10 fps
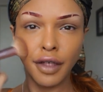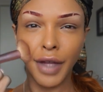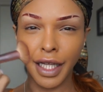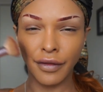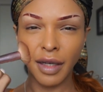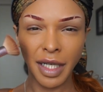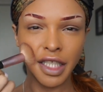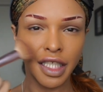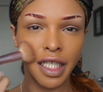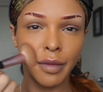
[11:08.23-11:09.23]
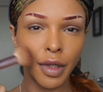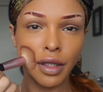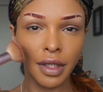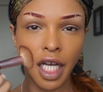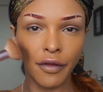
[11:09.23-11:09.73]
I love that my
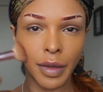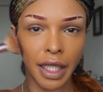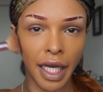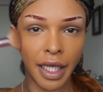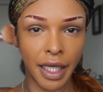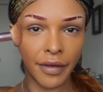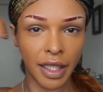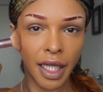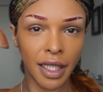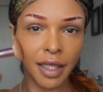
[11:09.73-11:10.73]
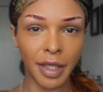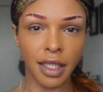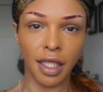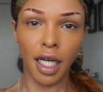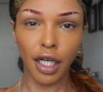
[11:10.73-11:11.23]
cheekbones have been like giving lately
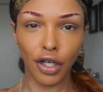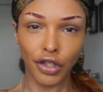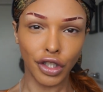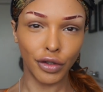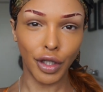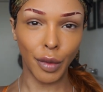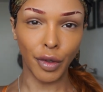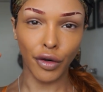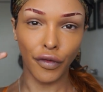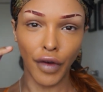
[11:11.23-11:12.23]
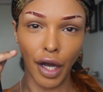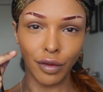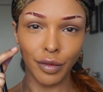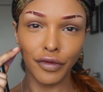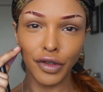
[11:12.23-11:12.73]
because a lot of girls are doing the bubble
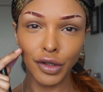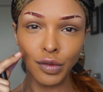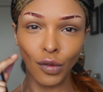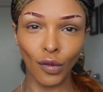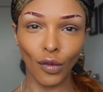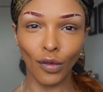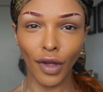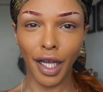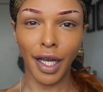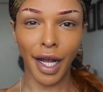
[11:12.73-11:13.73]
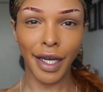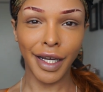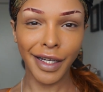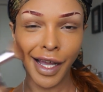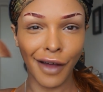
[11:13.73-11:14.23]
fat removal and I
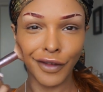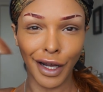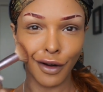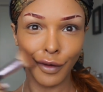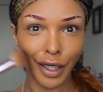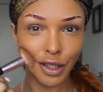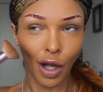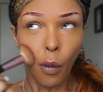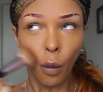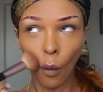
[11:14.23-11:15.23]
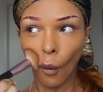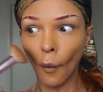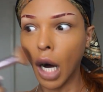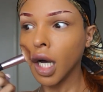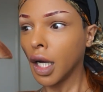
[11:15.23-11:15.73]
kinda have that already.
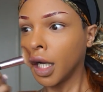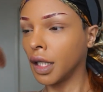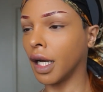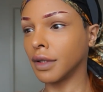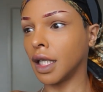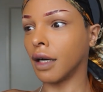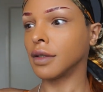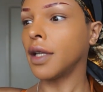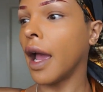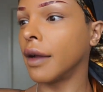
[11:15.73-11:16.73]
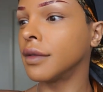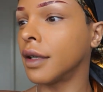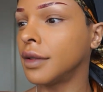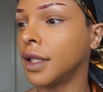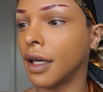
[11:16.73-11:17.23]
No Dino Shade,
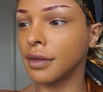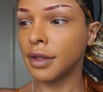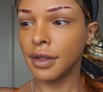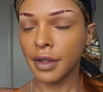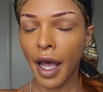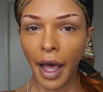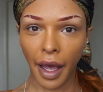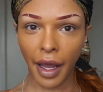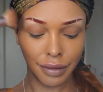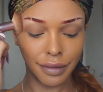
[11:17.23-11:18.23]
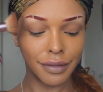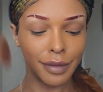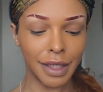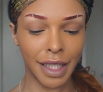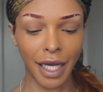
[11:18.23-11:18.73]
no Dino Shade.
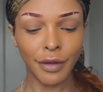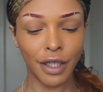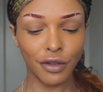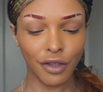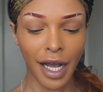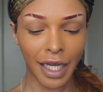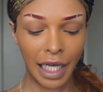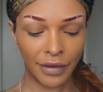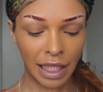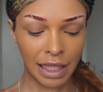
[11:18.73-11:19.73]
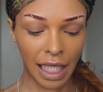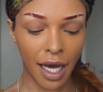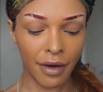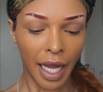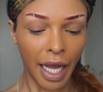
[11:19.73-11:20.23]
But today we're gonna try and give Lindsay
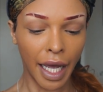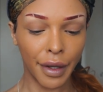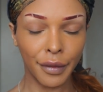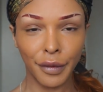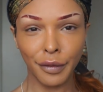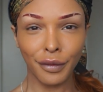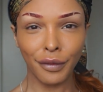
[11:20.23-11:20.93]
her hand.